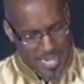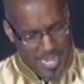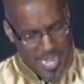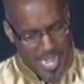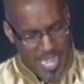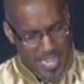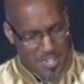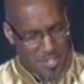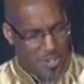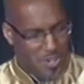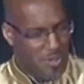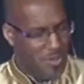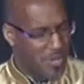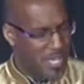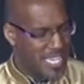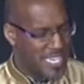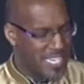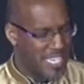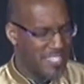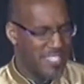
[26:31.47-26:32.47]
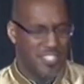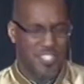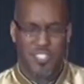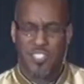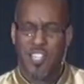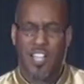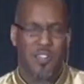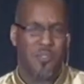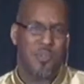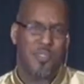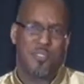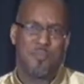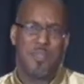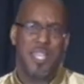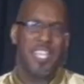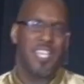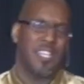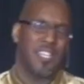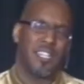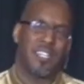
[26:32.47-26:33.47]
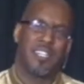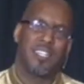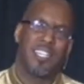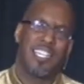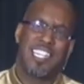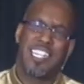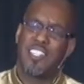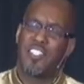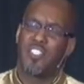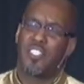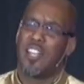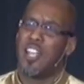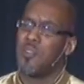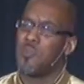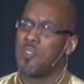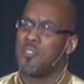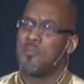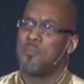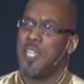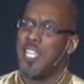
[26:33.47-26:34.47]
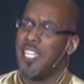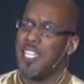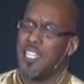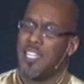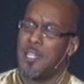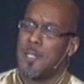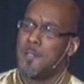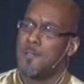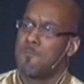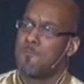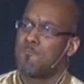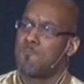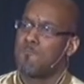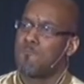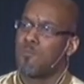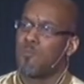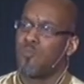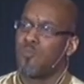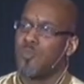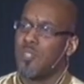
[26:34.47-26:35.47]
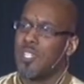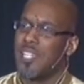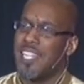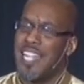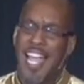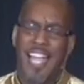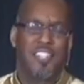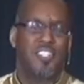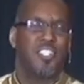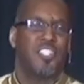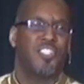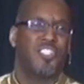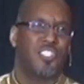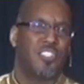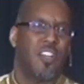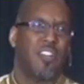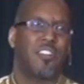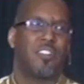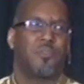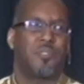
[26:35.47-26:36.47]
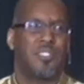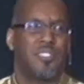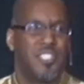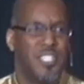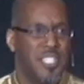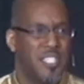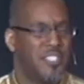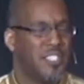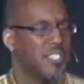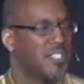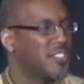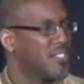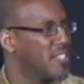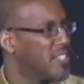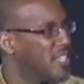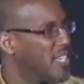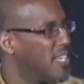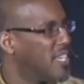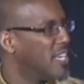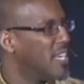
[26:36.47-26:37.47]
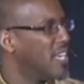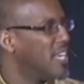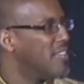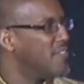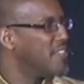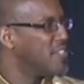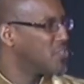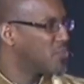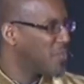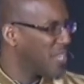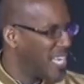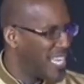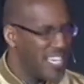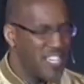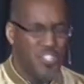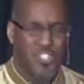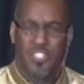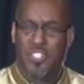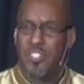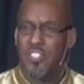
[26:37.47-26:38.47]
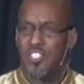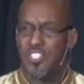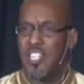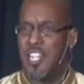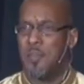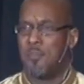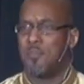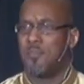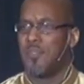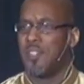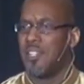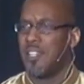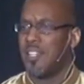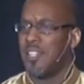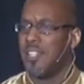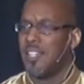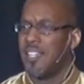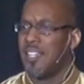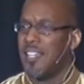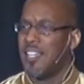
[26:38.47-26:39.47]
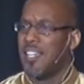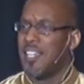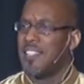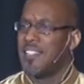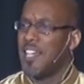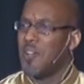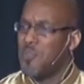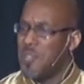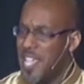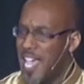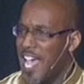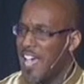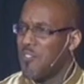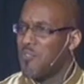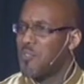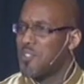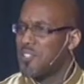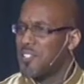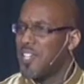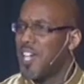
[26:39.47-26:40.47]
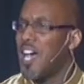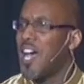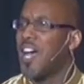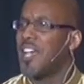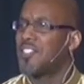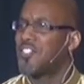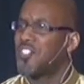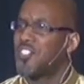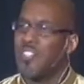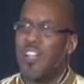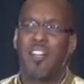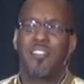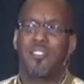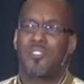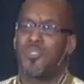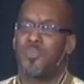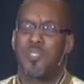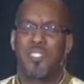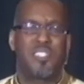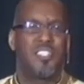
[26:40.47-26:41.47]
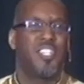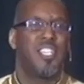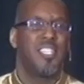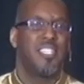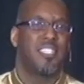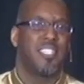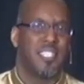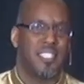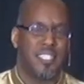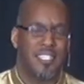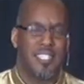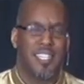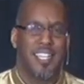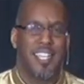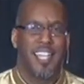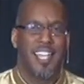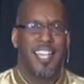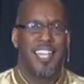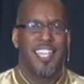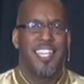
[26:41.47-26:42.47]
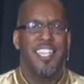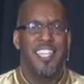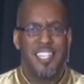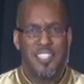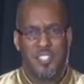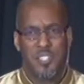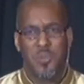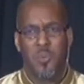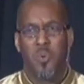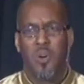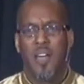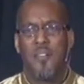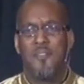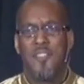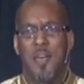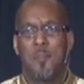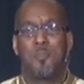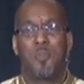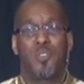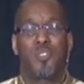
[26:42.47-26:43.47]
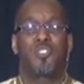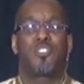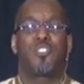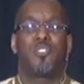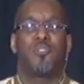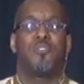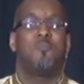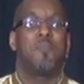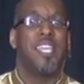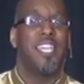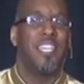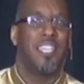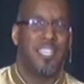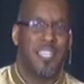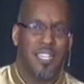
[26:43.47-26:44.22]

and you know, it doesn't start with me. It didn't start with me. It actually started with Jesus. This relationship that we have with God starts with Jesus. He is the one that pursued me.